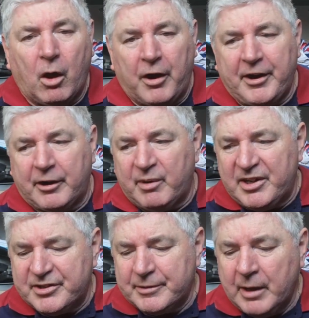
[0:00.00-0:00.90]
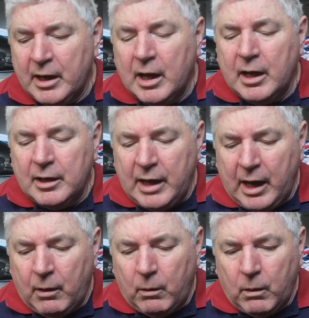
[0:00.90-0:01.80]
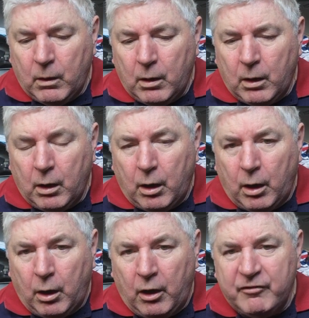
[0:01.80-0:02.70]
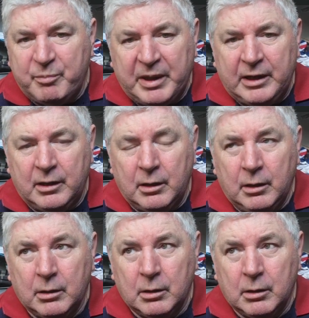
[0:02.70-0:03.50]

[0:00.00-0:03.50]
I digress. Now, I've been